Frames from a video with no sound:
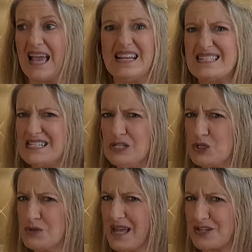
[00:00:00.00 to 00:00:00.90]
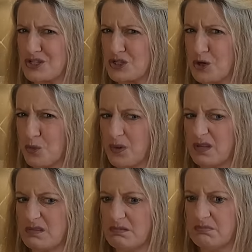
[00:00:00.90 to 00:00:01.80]
And it didn't do that to start
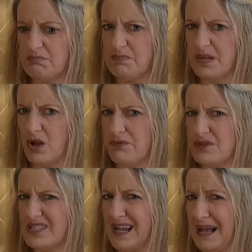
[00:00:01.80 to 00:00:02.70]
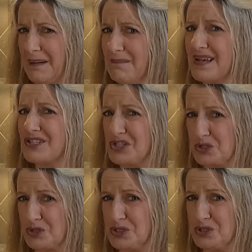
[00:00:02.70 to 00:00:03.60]
with, but over time it
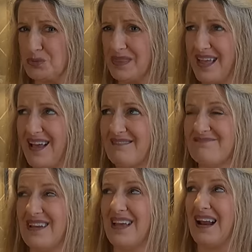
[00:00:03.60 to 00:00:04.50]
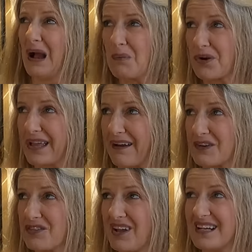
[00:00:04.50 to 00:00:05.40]
started doing that and I work
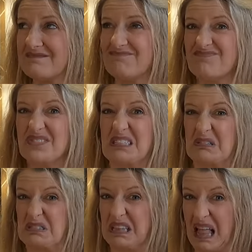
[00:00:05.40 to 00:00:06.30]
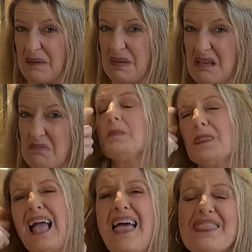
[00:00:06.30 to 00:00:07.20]
out a lot, so slimy.
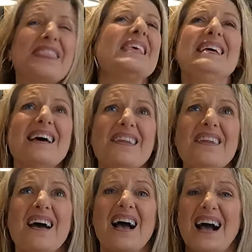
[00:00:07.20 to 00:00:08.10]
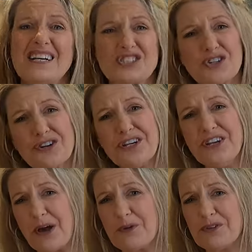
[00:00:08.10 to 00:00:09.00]
And then I
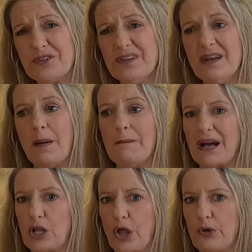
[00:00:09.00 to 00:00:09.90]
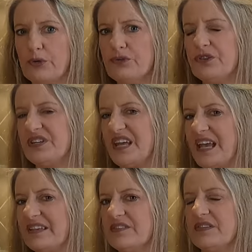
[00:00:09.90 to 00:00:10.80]
started noticing my clothes the
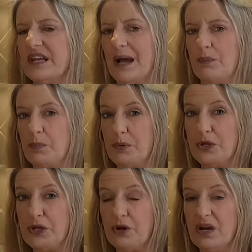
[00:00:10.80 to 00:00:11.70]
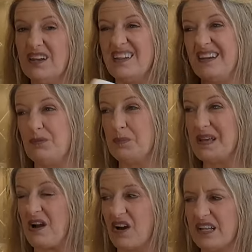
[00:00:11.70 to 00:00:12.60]
days that I would put it on and it would
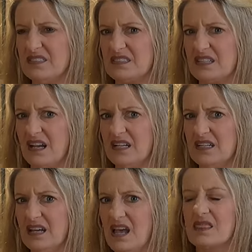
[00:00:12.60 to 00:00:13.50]
be hot outside